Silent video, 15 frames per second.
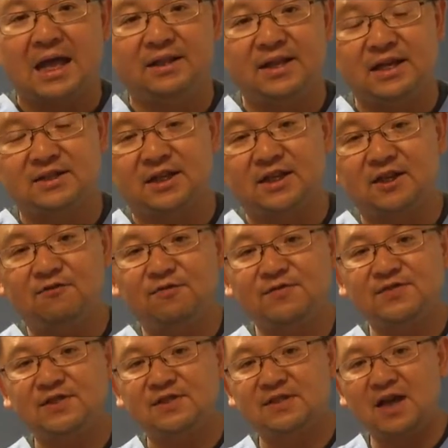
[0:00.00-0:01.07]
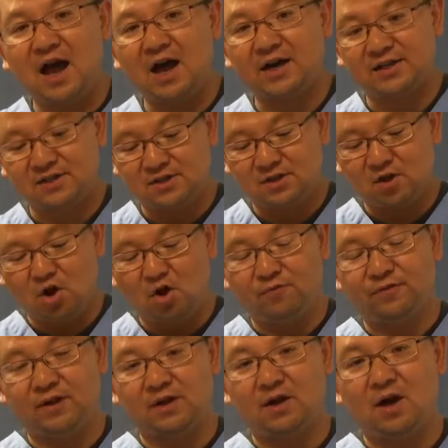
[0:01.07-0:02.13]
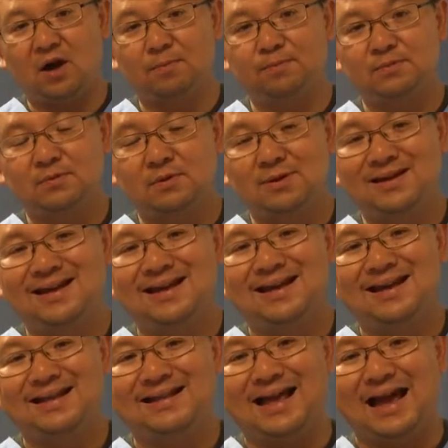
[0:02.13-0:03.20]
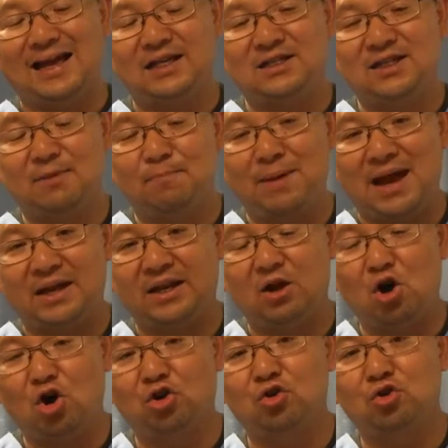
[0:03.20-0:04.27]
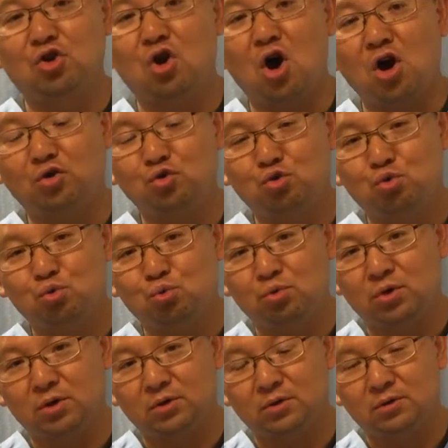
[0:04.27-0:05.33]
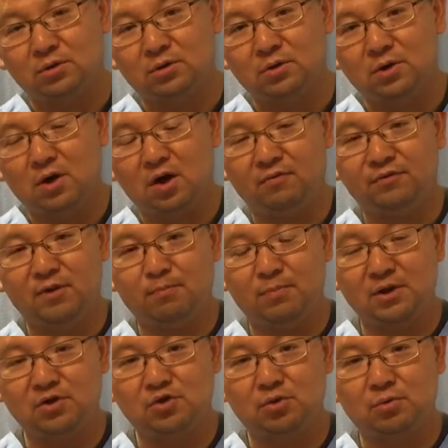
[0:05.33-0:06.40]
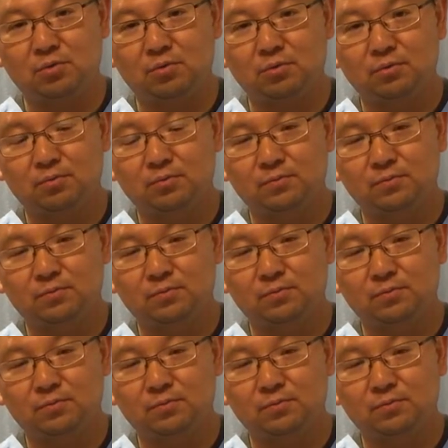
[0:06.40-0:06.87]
And there's a different size of the cups that is depending on the contour of the muscle.